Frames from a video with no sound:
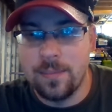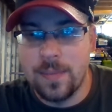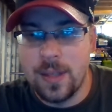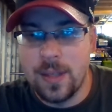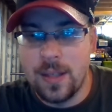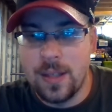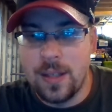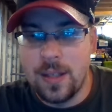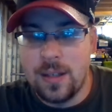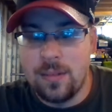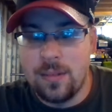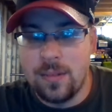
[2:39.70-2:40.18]

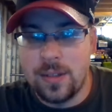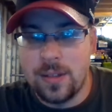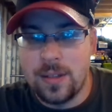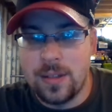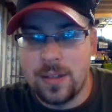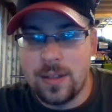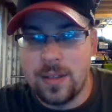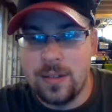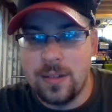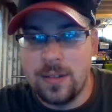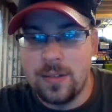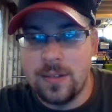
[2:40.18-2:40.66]
What you
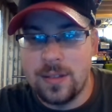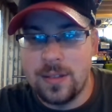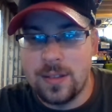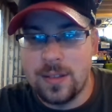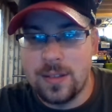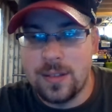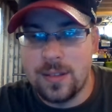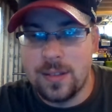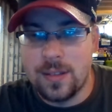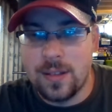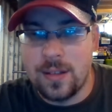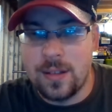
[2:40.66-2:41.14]
do is
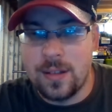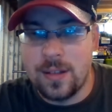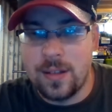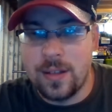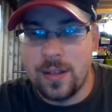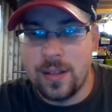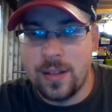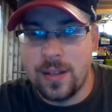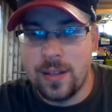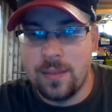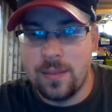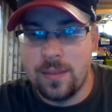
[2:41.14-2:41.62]
on
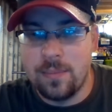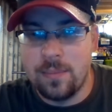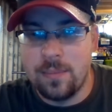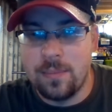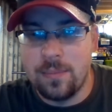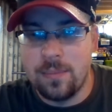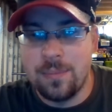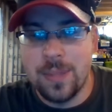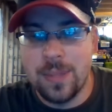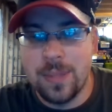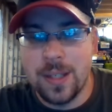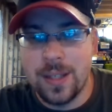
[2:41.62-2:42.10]
the
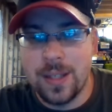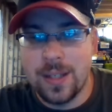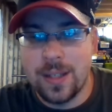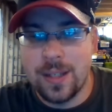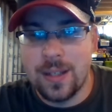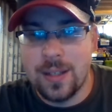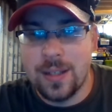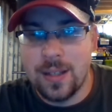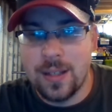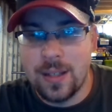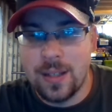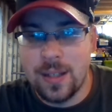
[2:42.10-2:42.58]
big
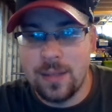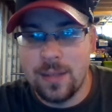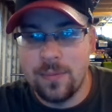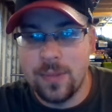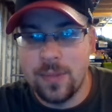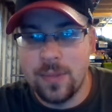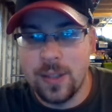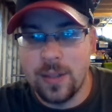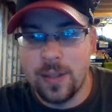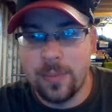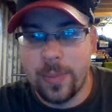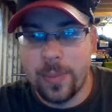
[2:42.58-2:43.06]

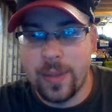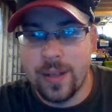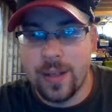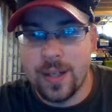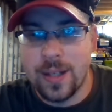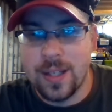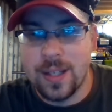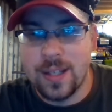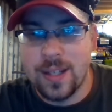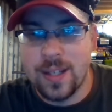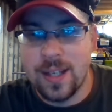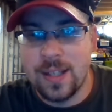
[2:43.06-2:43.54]
envelope that
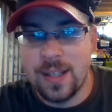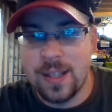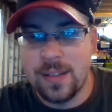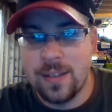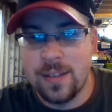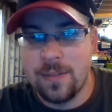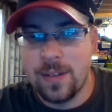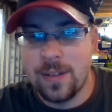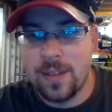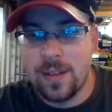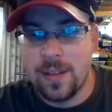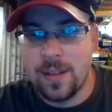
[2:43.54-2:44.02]
contains
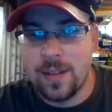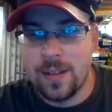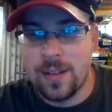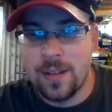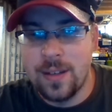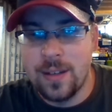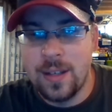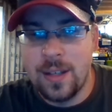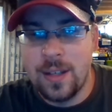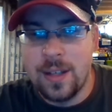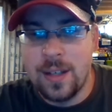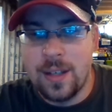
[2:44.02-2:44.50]
everything,
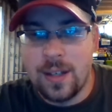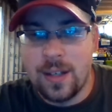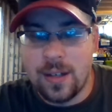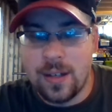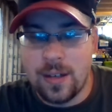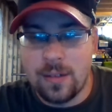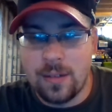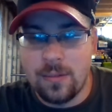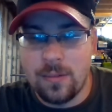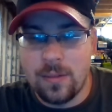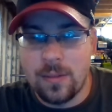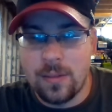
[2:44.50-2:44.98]
you're going
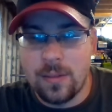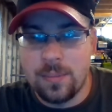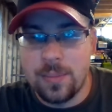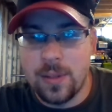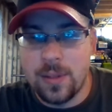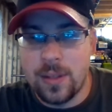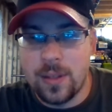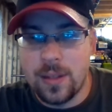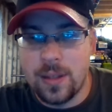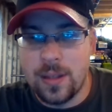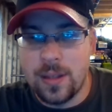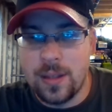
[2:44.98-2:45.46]
to want to put
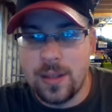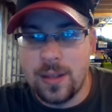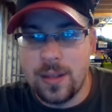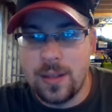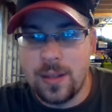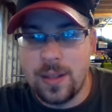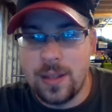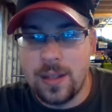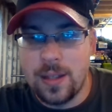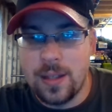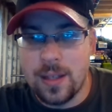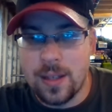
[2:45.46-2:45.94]

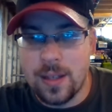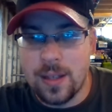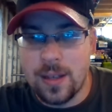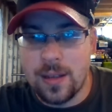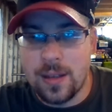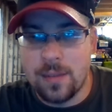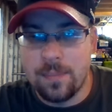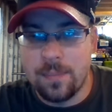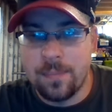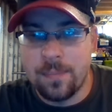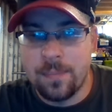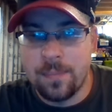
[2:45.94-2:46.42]
the
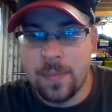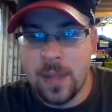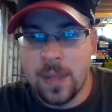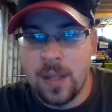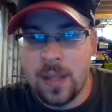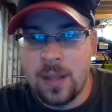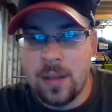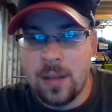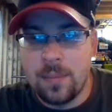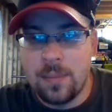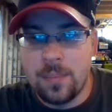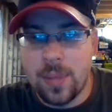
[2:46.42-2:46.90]

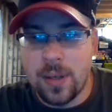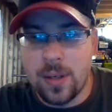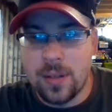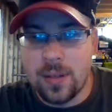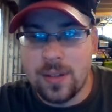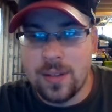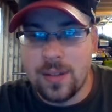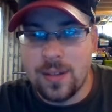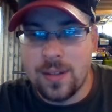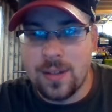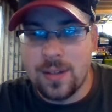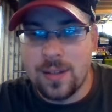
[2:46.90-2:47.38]

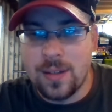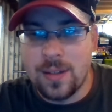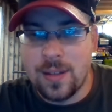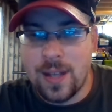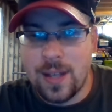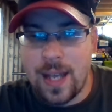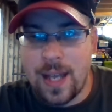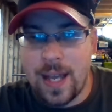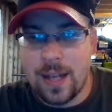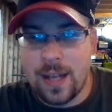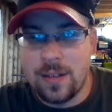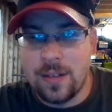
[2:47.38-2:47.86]
person's
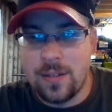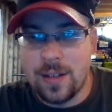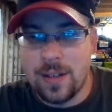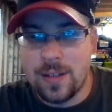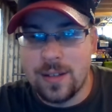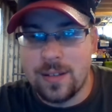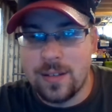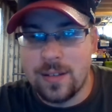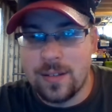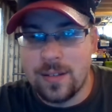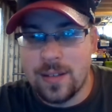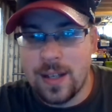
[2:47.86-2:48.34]
address
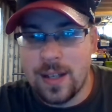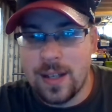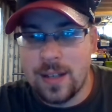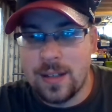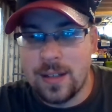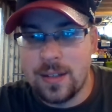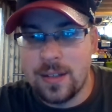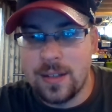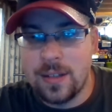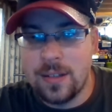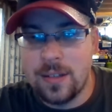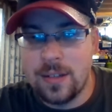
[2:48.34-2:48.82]
you're sending
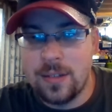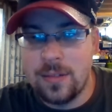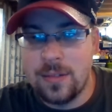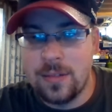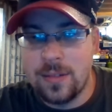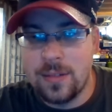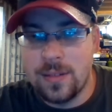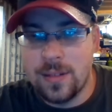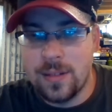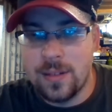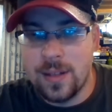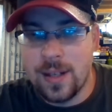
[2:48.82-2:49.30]
to
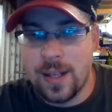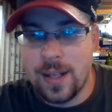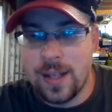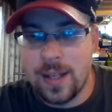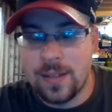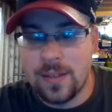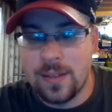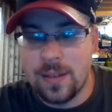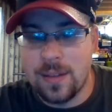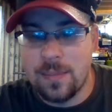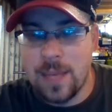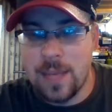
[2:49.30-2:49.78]
as
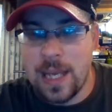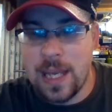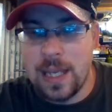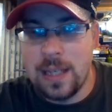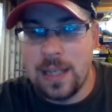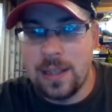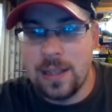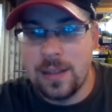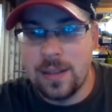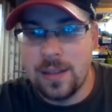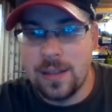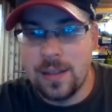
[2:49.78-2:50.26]
the main
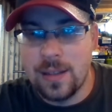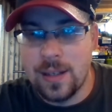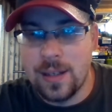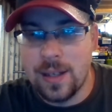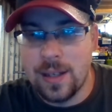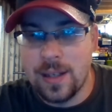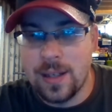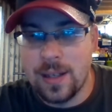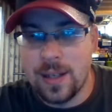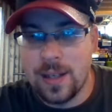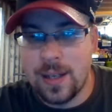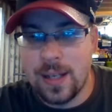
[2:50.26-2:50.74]

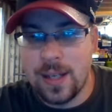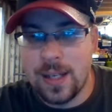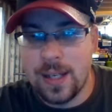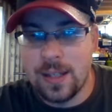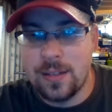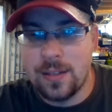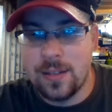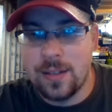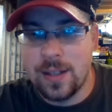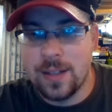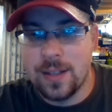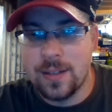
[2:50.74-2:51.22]

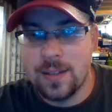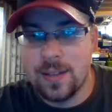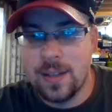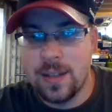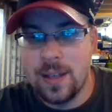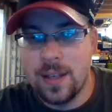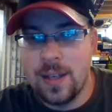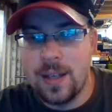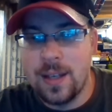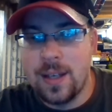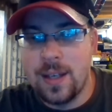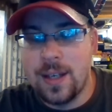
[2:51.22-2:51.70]
address,
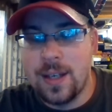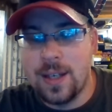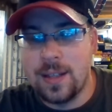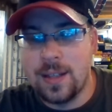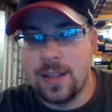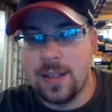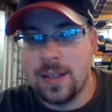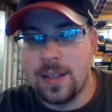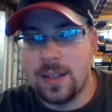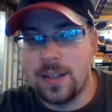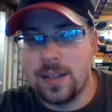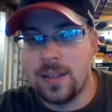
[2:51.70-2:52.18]
and
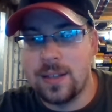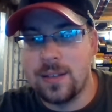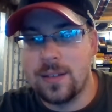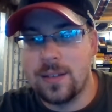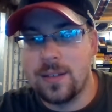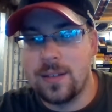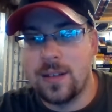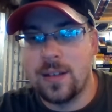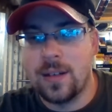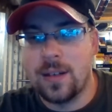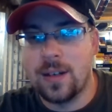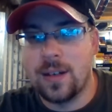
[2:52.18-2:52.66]
then
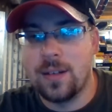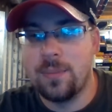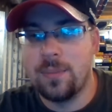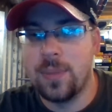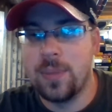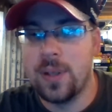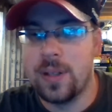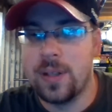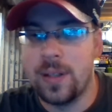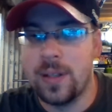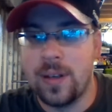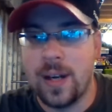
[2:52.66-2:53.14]
you're going to put
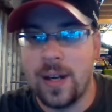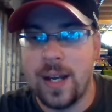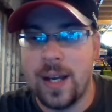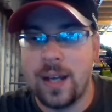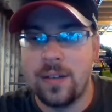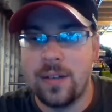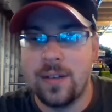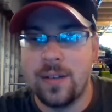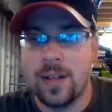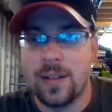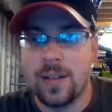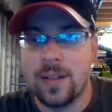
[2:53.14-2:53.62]
your
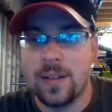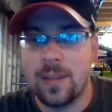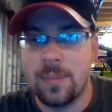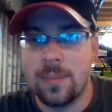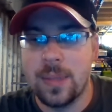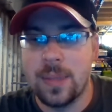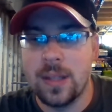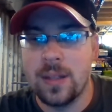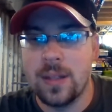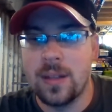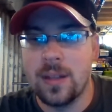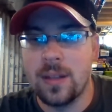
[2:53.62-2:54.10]
address up in
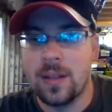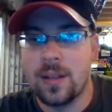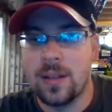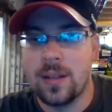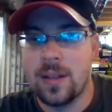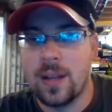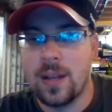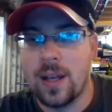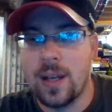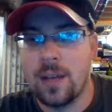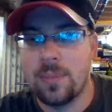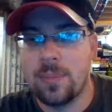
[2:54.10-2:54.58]
the
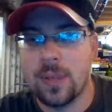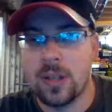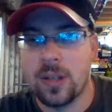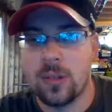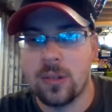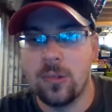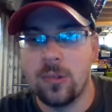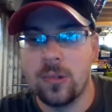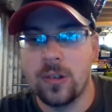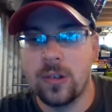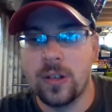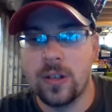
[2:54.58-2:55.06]
upper corner.